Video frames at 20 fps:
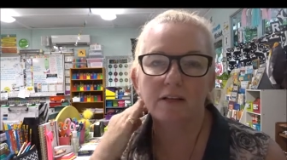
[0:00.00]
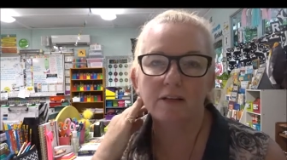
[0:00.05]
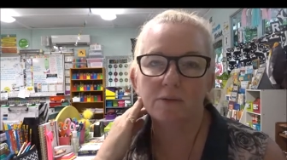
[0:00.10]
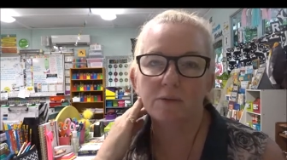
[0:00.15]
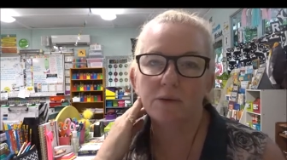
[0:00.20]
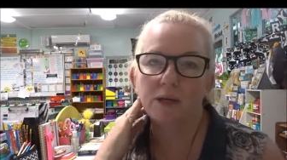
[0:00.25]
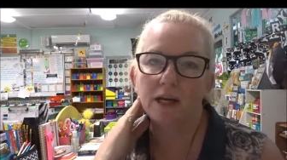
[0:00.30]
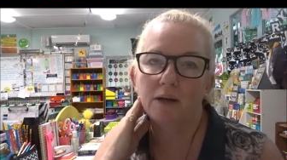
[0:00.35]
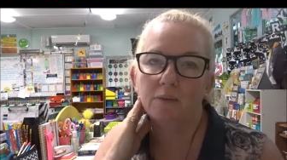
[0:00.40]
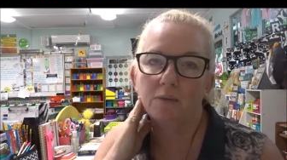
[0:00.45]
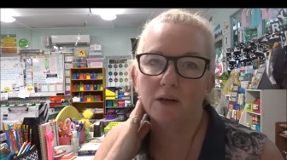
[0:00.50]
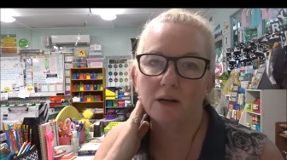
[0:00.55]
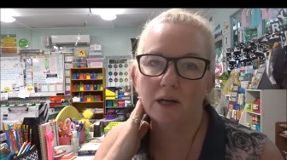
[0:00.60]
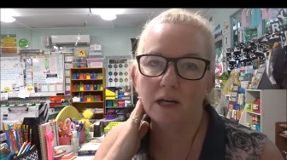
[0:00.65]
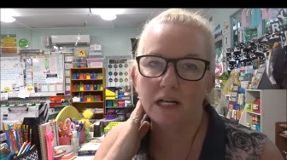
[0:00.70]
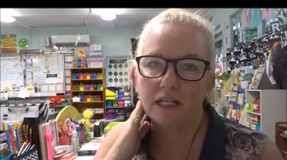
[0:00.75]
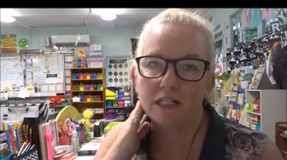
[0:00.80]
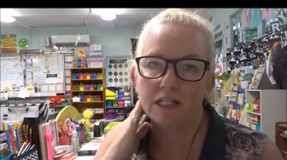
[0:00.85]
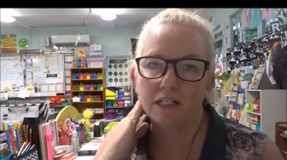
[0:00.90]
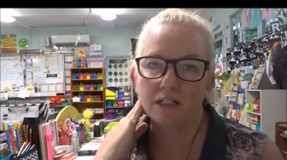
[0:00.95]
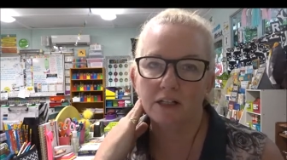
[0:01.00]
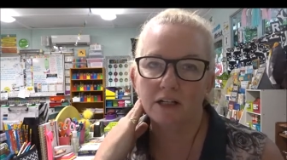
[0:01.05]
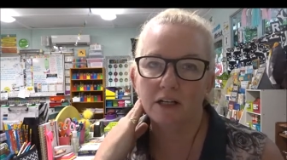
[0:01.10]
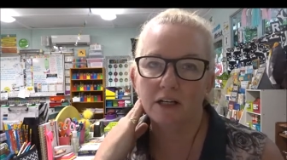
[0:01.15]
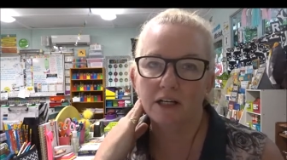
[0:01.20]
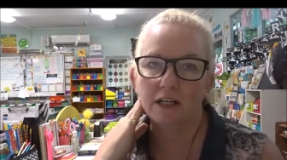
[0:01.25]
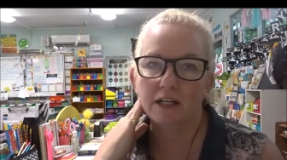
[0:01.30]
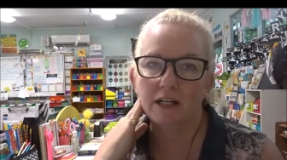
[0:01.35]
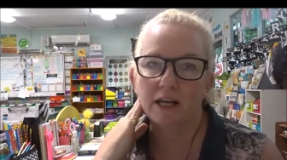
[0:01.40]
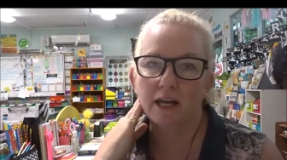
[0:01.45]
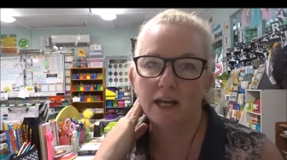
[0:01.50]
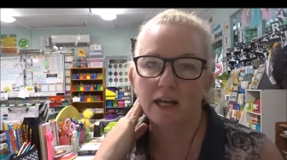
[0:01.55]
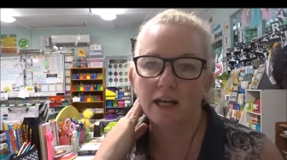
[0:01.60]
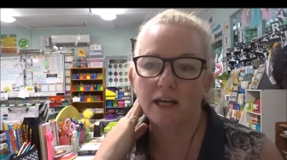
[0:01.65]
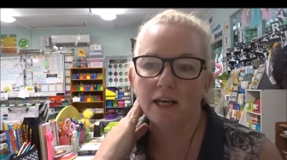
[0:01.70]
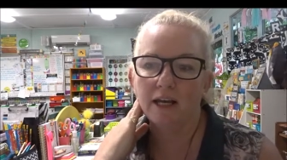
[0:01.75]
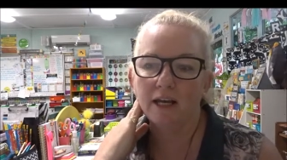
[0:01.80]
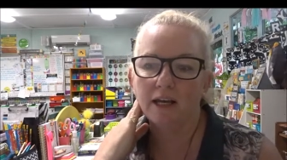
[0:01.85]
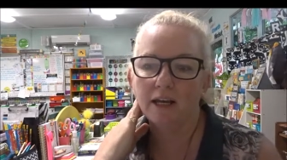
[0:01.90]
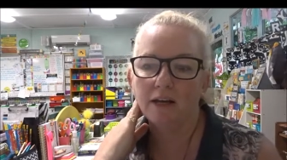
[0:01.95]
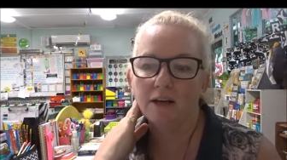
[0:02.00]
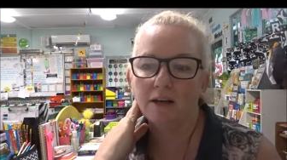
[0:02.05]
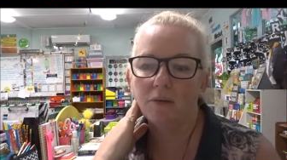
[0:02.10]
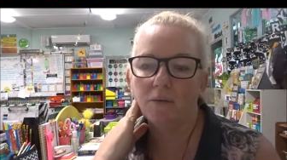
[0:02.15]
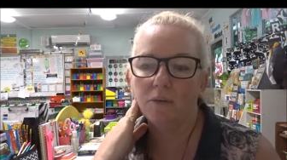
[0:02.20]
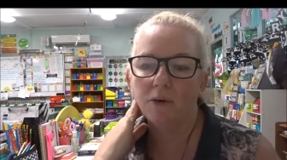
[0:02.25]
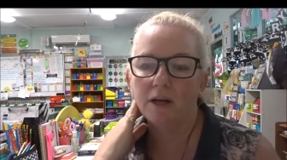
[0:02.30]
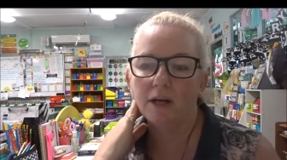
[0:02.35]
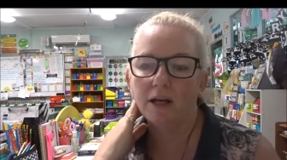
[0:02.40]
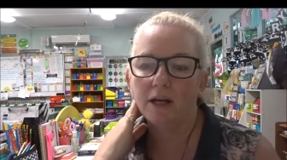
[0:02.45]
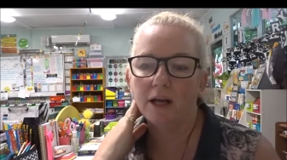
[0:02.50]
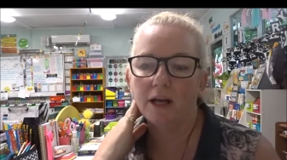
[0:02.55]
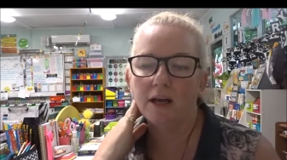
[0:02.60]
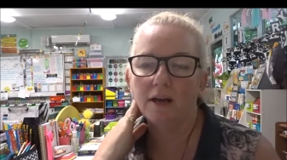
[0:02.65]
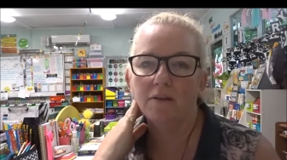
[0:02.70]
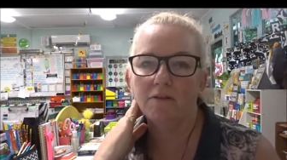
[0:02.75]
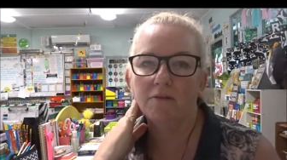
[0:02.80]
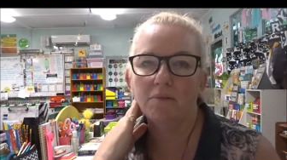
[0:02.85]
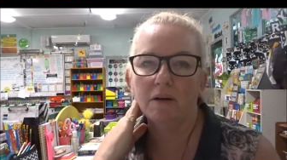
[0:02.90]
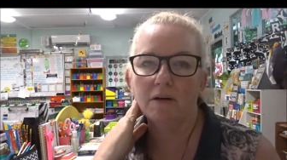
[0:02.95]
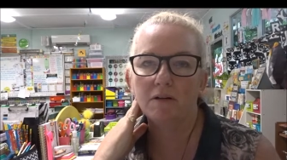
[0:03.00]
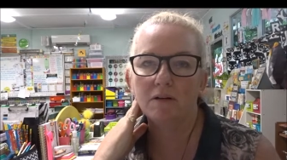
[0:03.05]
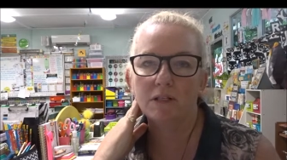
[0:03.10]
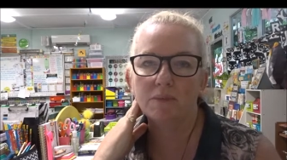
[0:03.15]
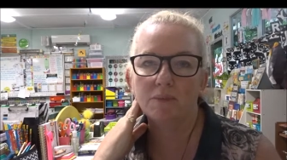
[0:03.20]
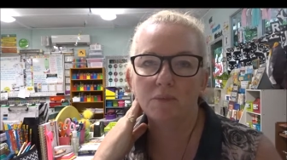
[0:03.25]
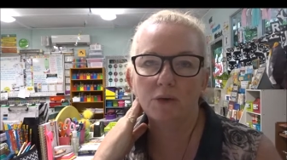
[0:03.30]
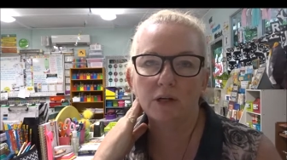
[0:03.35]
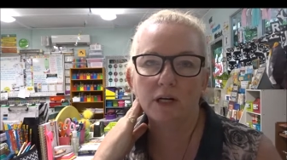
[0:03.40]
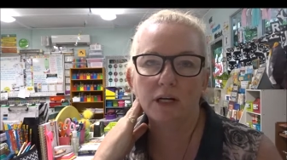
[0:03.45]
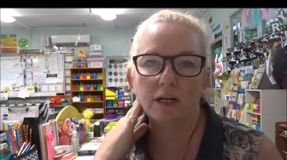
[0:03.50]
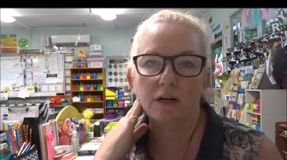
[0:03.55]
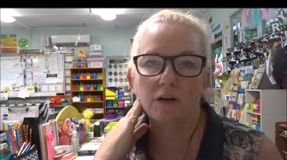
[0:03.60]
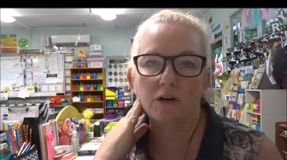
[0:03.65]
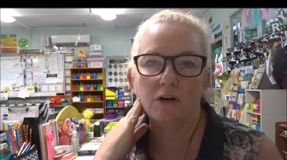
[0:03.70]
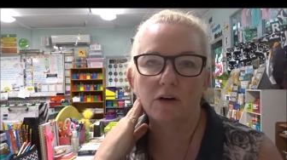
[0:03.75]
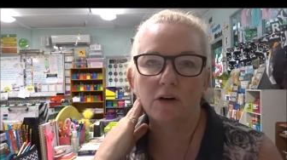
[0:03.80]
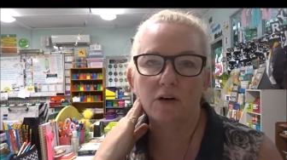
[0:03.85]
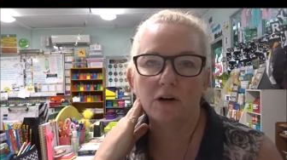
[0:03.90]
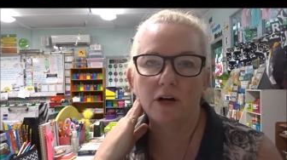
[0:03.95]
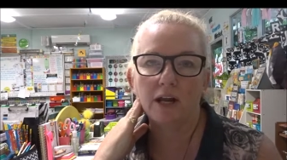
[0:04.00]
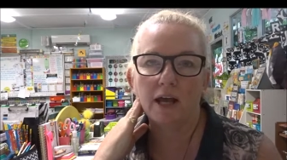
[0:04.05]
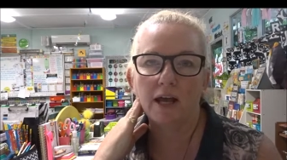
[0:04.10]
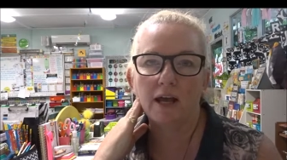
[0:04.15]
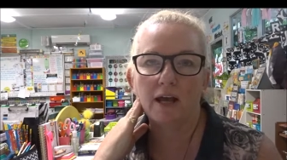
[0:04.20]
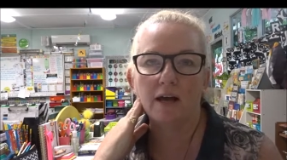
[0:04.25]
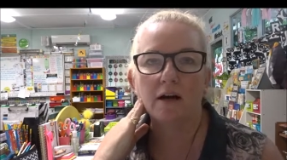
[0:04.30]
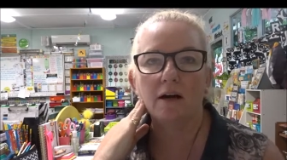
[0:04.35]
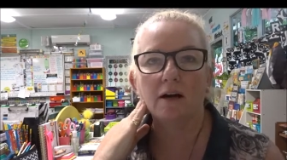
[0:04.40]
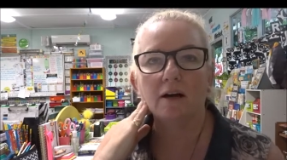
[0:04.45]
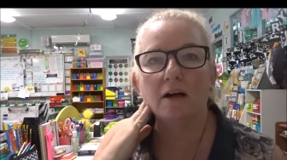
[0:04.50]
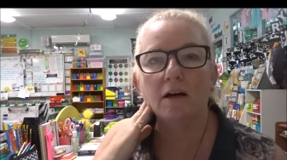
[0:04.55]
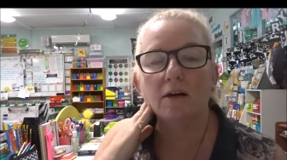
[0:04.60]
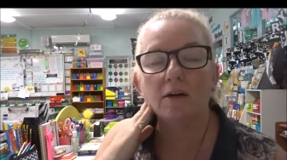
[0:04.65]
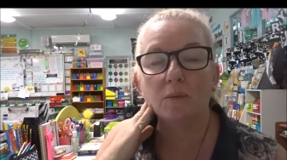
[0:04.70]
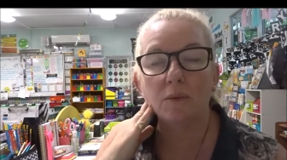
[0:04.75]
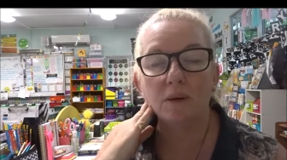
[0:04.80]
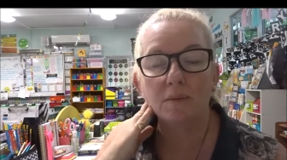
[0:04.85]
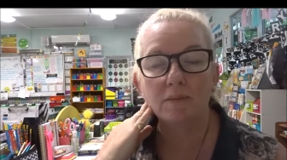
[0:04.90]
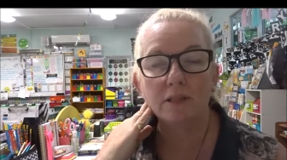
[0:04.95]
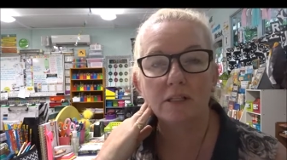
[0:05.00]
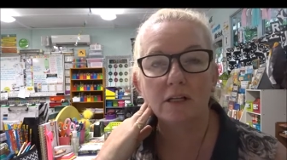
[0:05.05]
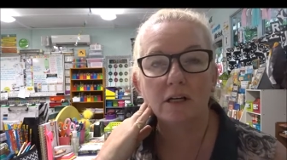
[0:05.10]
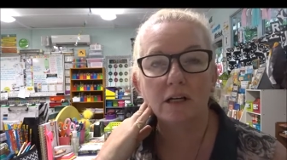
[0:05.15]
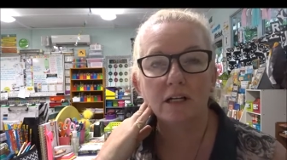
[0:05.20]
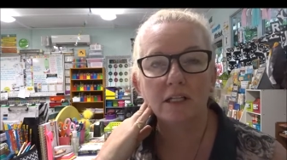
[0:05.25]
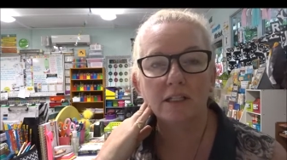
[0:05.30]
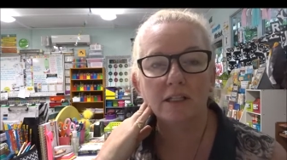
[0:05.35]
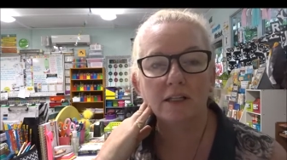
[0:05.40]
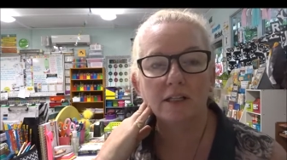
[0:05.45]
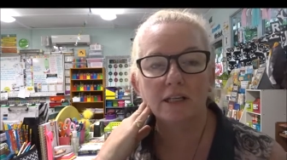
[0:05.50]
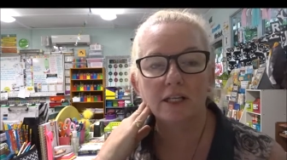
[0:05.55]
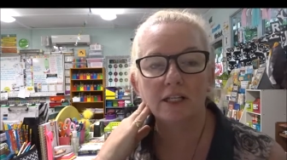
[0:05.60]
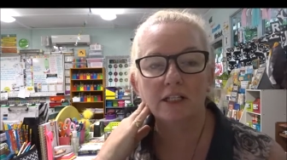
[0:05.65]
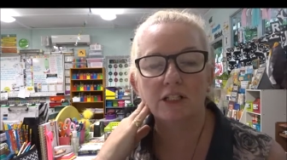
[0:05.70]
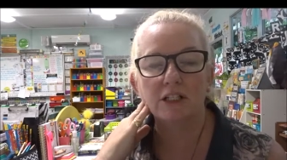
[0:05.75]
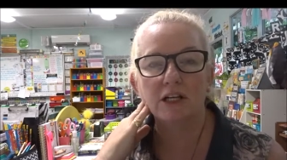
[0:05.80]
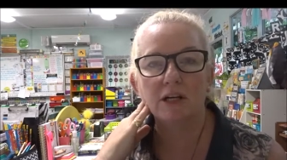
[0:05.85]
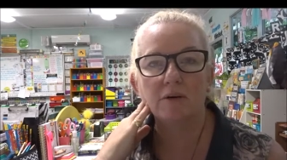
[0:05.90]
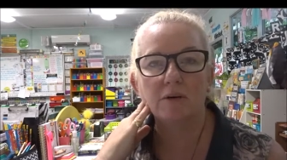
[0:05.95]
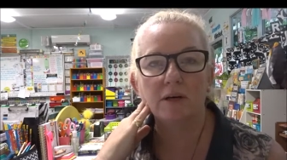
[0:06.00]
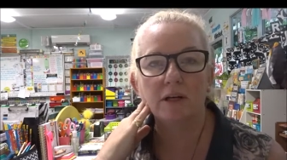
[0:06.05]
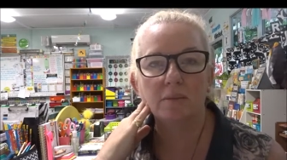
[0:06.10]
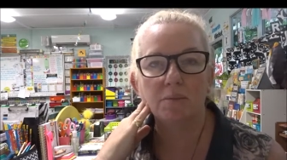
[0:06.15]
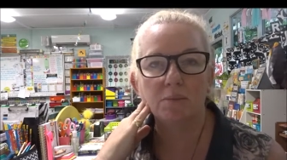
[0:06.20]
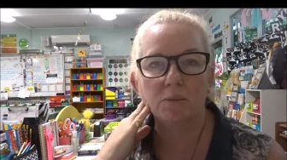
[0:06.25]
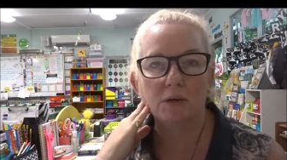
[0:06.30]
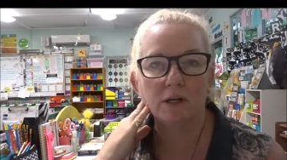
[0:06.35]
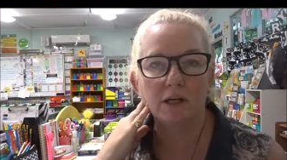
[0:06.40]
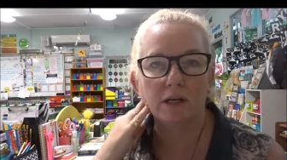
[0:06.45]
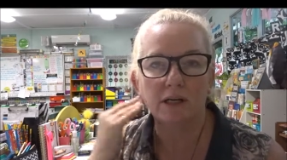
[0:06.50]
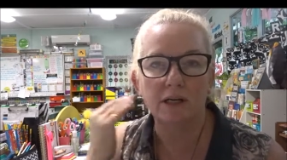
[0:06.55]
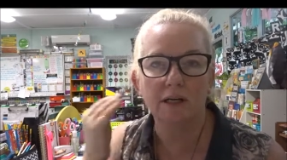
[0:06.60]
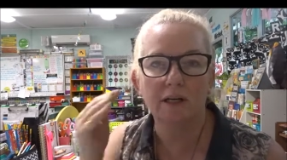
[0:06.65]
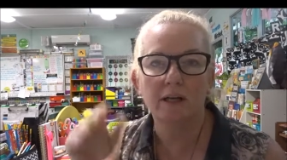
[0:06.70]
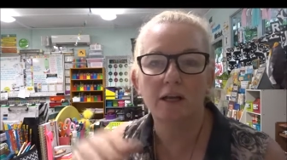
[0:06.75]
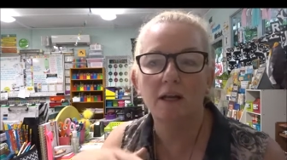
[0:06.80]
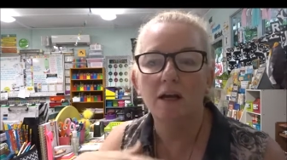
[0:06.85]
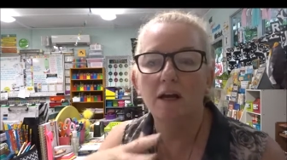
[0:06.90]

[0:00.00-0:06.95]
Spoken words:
So we had one last night, and we have parents book in on a website, so they get to go in and book in